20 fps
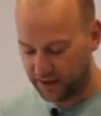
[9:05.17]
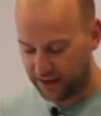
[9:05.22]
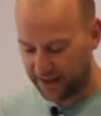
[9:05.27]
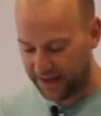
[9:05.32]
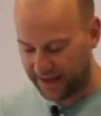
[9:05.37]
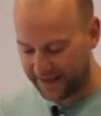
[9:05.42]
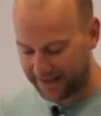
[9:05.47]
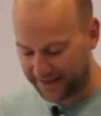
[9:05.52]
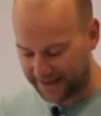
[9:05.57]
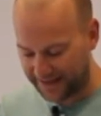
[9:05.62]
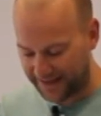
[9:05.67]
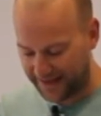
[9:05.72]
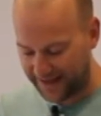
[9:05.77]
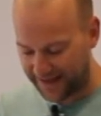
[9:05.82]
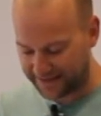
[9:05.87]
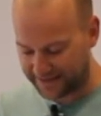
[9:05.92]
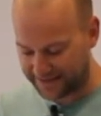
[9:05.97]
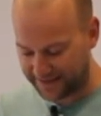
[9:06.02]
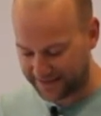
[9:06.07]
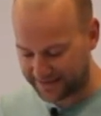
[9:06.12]
and
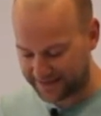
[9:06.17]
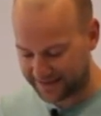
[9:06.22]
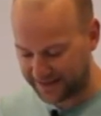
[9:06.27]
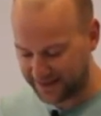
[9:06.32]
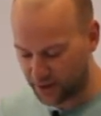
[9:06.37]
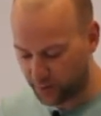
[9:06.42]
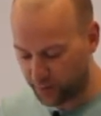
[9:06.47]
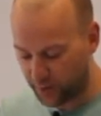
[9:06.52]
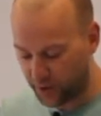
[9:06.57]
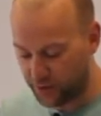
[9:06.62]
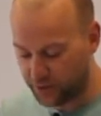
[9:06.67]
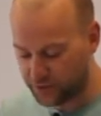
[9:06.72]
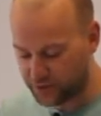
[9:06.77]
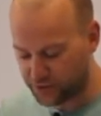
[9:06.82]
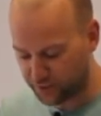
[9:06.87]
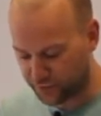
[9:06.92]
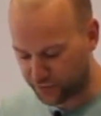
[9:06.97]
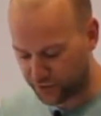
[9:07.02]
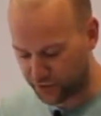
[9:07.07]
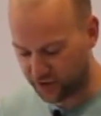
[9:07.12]
gladness. Let the bones
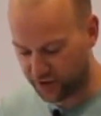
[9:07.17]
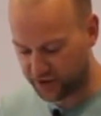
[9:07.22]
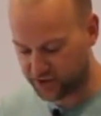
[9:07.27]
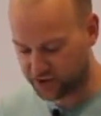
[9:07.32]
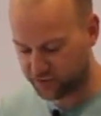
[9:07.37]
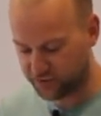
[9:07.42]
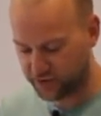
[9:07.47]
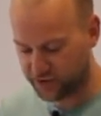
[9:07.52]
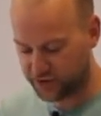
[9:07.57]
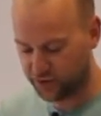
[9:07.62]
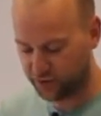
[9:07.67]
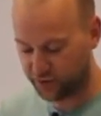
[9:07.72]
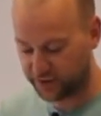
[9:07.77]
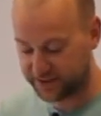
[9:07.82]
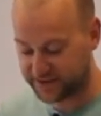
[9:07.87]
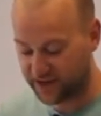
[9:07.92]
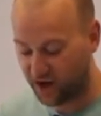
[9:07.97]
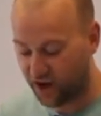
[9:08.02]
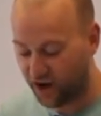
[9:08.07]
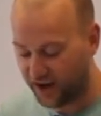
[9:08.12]
you have crushed
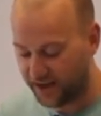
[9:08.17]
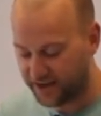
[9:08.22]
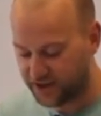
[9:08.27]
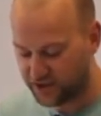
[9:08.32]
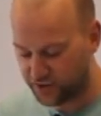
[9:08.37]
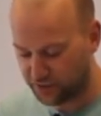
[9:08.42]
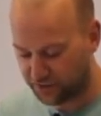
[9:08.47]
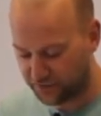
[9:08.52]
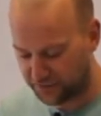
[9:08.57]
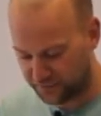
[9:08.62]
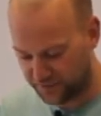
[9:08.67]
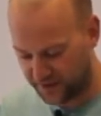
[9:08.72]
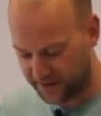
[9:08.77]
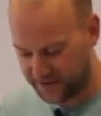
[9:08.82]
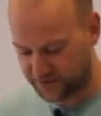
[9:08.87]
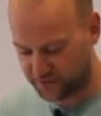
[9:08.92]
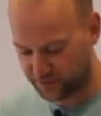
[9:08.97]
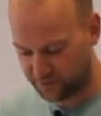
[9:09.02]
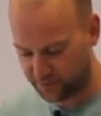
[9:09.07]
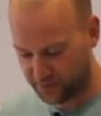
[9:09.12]
rejoice. Hide your
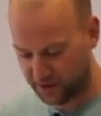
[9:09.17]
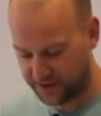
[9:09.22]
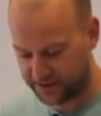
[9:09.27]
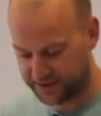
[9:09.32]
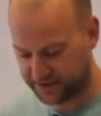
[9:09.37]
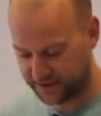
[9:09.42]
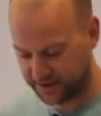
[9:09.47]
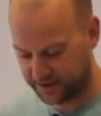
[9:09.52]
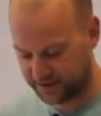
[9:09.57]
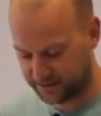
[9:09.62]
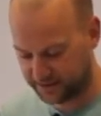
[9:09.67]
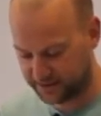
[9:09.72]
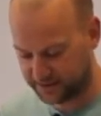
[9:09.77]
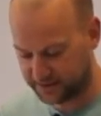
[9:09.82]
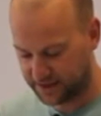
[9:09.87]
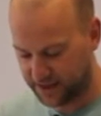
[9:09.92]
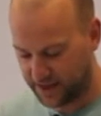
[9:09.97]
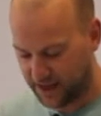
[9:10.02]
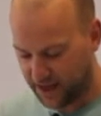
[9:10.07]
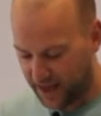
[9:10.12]
face from my
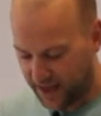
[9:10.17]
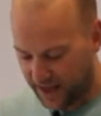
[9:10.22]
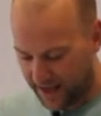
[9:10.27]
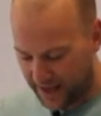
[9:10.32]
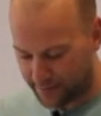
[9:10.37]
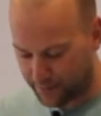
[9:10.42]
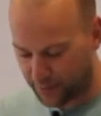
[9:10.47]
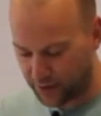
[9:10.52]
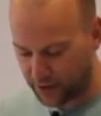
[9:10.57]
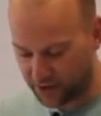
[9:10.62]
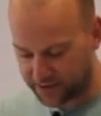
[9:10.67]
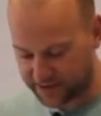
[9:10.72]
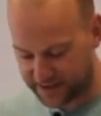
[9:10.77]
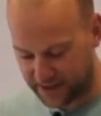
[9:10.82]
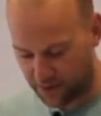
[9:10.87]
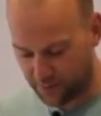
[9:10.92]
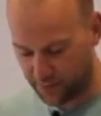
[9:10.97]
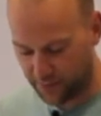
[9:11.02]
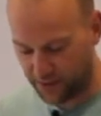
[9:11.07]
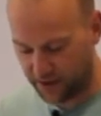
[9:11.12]
sins and blot
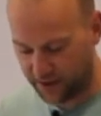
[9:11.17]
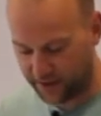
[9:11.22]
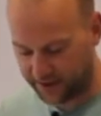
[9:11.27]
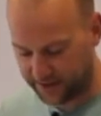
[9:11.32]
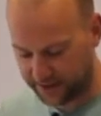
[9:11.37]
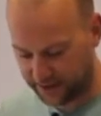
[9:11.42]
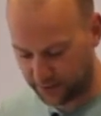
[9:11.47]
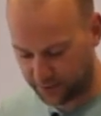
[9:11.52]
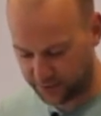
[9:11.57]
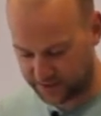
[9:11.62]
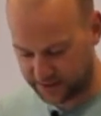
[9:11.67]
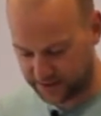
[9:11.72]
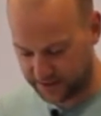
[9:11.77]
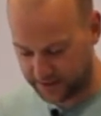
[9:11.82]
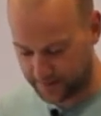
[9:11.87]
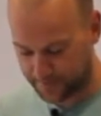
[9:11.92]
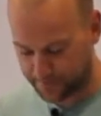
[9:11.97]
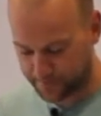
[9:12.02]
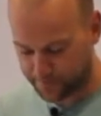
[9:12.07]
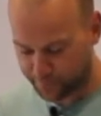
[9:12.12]
out my
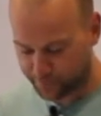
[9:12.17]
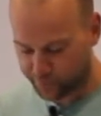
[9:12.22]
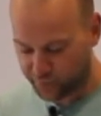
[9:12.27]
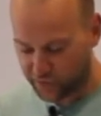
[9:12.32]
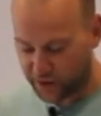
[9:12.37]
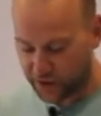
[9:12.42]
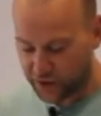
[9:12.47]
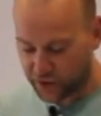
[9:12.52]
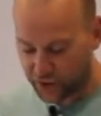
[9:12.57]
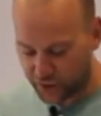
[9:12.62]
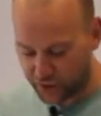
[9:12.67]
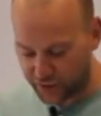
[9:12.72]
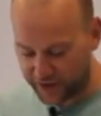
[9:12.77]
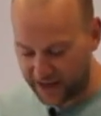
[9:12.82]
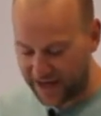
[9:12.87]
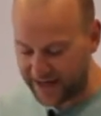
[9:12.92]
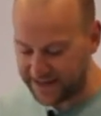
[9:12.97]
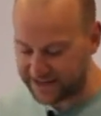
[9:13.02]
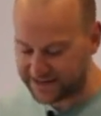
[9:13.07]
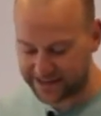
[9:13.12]
iniquity.
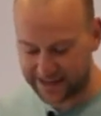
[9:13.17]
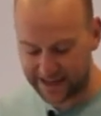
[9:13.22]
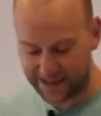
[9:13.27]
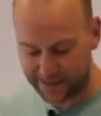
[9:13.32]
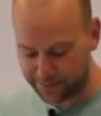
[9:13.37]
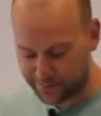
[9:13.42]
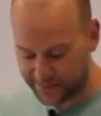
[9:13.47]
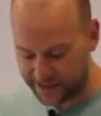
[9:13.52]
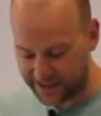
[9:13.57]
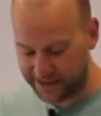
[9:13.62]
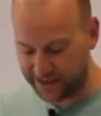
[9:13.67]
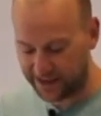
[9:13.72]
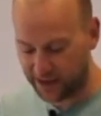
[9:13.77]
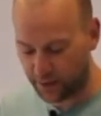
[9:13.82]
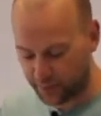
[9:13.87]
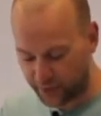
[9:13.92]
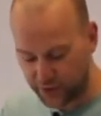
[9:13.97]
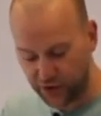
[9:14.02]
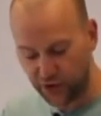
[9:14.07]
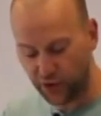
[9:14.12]
Create in me a
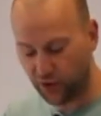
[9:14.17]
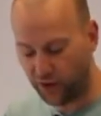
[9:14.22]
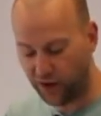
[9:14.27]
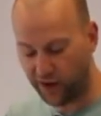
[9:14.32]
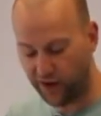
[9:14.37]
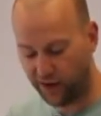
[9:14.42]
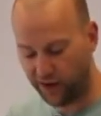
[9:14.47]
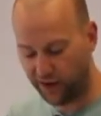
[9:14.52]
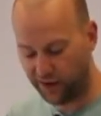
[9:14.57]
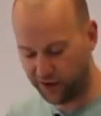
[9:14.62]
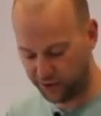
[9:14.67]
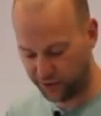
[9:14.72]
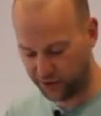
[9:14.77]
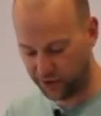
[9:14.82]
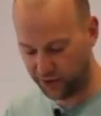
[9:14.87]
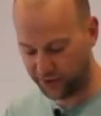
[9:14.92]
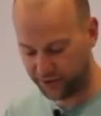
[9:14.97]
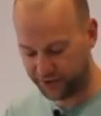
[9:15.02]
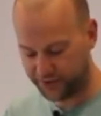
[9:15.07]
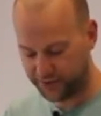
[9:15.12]
pure heart, O
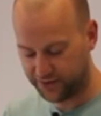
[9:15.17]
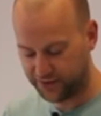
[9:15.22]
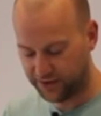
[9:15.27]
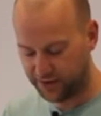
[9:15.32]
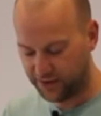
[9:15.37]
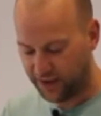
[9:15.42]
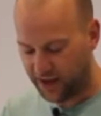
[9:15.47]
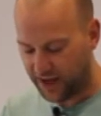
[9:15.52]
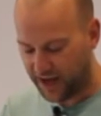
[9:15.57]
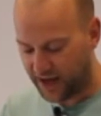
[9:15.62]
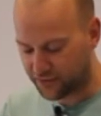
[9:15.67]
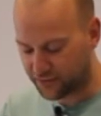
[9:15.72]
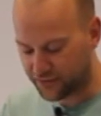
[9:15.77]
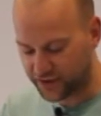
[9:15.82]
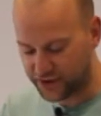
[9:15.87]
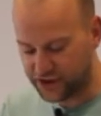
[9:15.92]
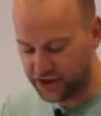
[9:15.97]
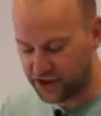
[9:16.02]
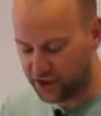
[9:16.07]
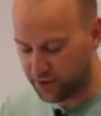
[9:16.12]
God, and
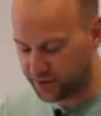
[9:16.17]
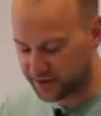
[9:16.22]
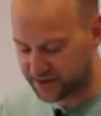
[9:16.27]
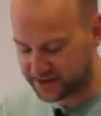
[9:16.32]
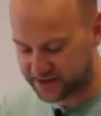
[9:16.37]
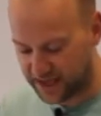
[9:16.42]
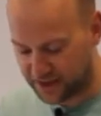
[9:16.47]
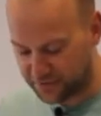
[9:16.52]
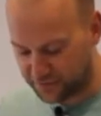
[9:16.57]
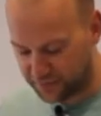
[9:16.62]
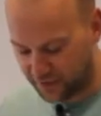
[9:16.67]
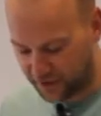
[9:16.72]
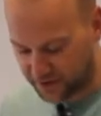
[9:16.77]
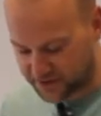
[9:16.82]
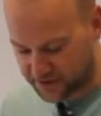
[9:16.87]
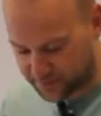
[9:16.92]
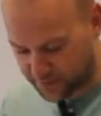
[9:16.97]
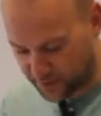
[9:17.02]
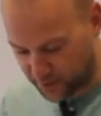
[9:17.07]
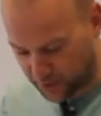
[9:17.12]
renew a
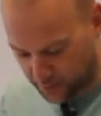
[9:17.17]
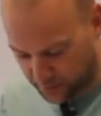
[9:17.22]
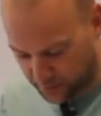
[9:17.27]
steadfast spirit